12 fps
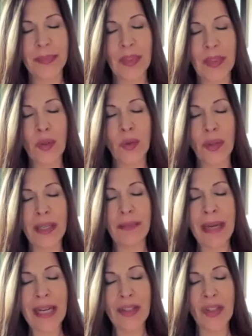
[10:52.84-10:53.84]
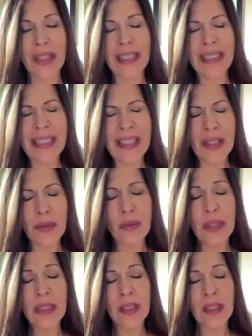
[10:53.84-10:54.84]
you create magic. It is the
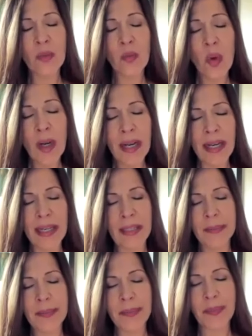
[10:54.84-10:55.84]
reason why